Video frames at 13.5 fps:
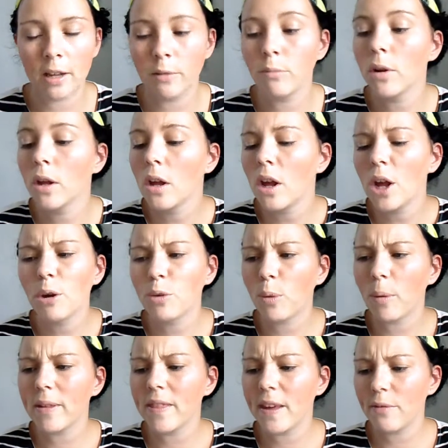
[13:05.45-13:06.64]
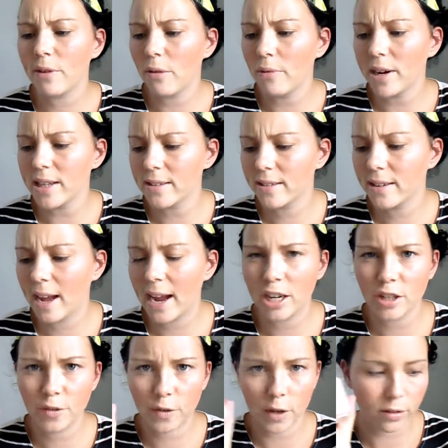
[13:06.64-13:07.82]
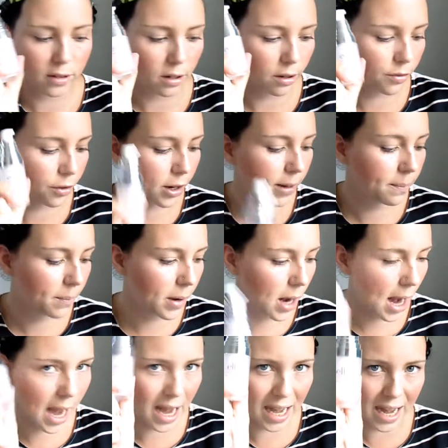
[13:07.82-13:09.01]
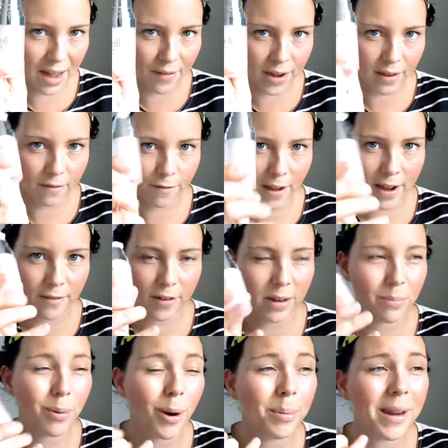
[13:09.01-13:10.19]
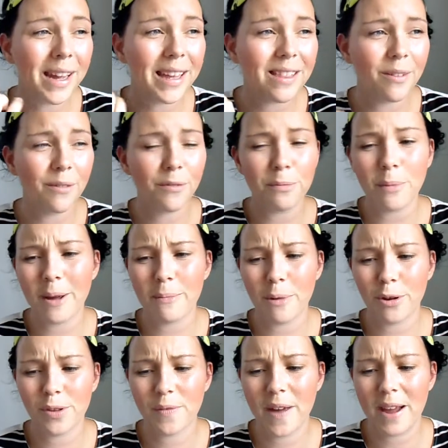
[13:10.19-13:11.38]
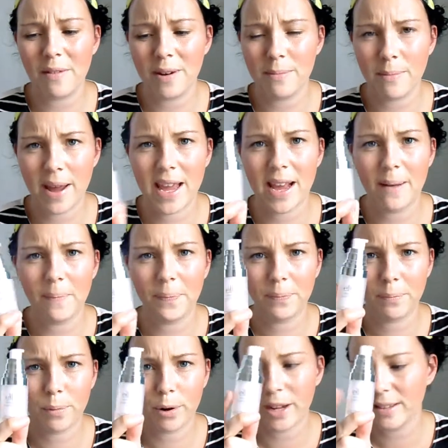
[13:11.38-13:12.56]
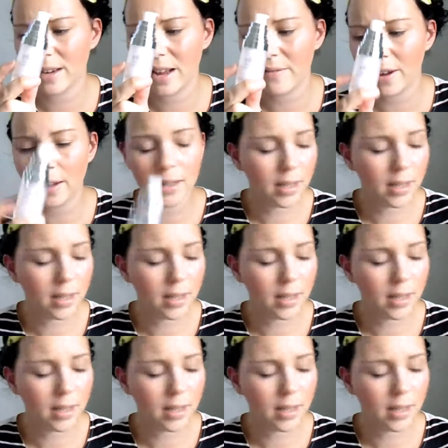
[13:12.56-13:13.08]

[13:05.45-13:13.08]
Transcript: It was probably there when I went in today. I just forgot to look for it. But love it. Favourite. Probably my most favourite makeup product ever.